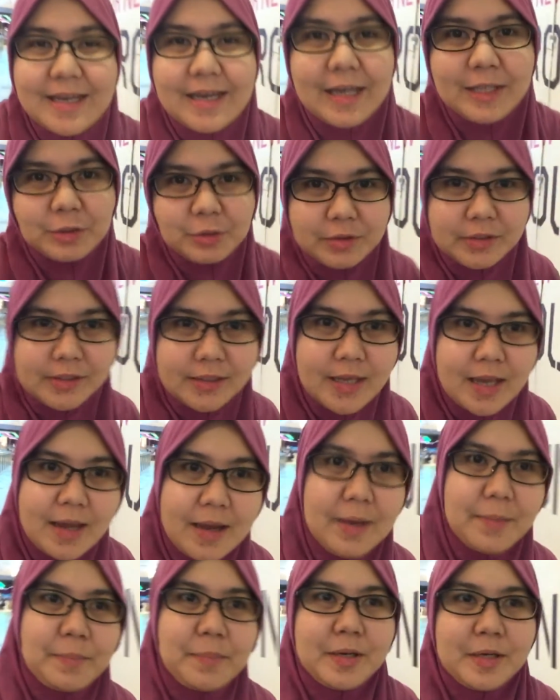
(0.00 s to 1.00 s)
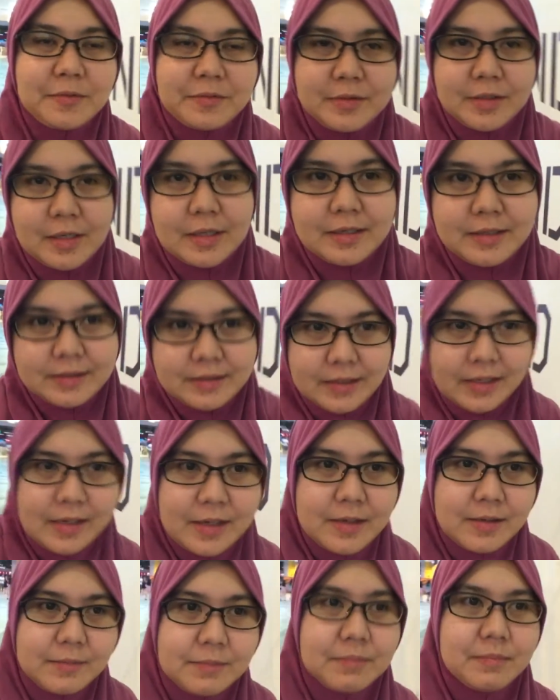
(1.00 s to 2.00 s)
I took a nap after I
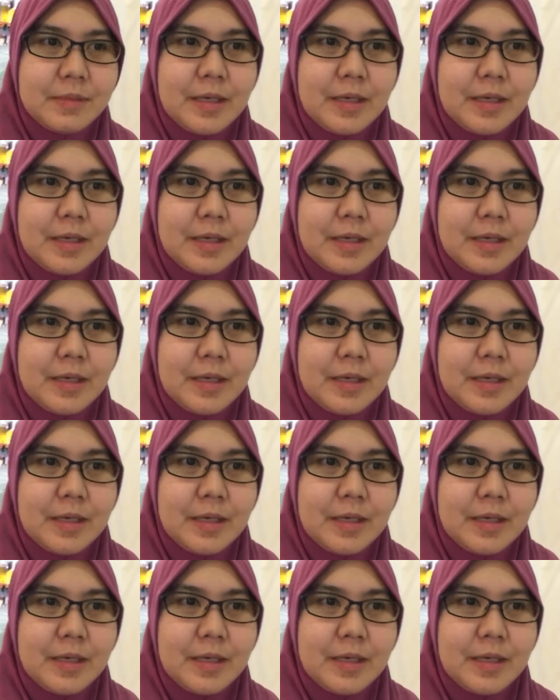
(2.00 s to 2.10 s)
came